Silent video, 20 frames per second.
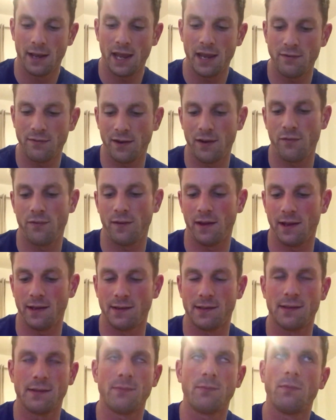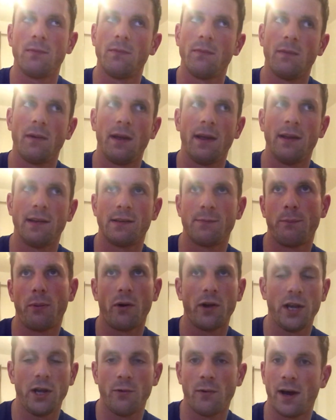even if it's
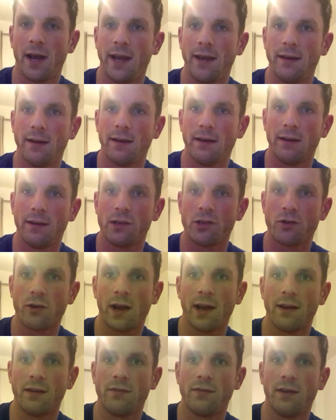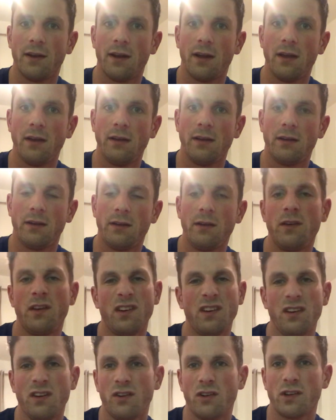body weight strength, you know,
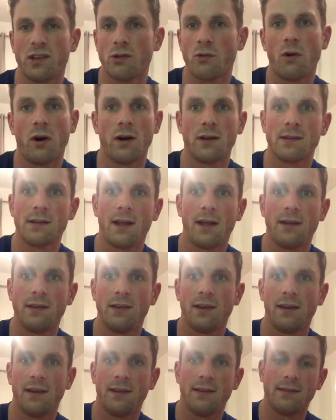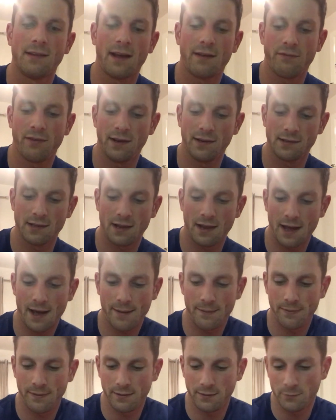your squats, lunges, things like
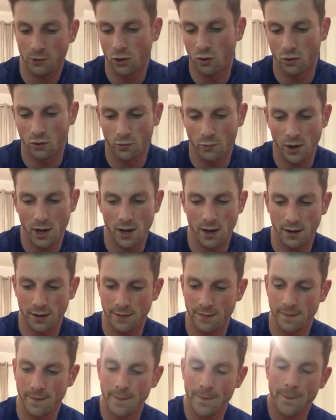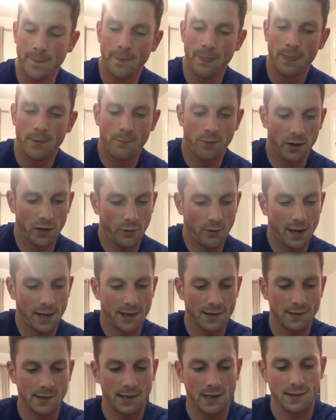that, core work, body weight. It
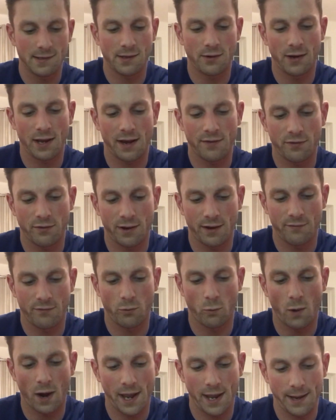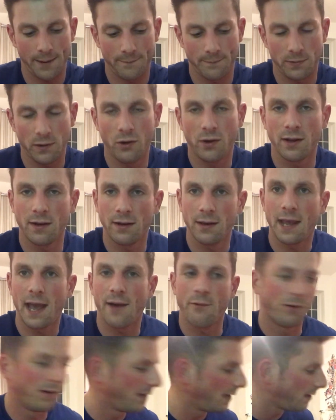doesn't necessarily have to have a weight. You can
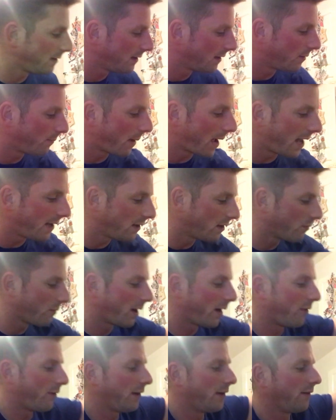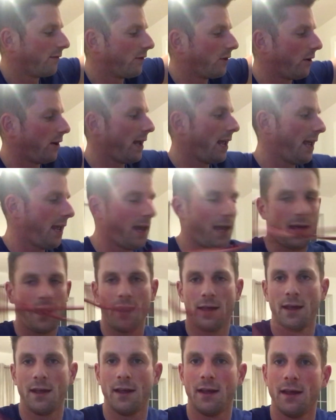get resistance bands as well, which I've got here.
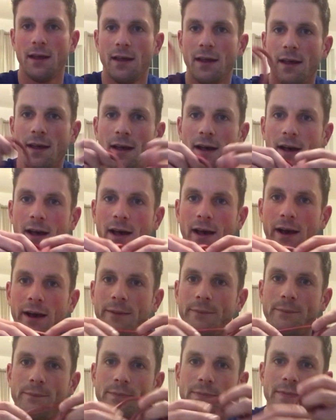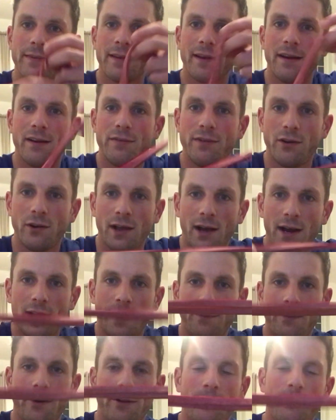I feel like
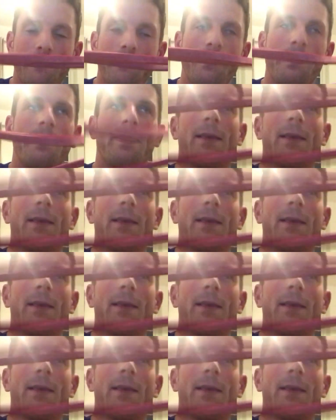I'm on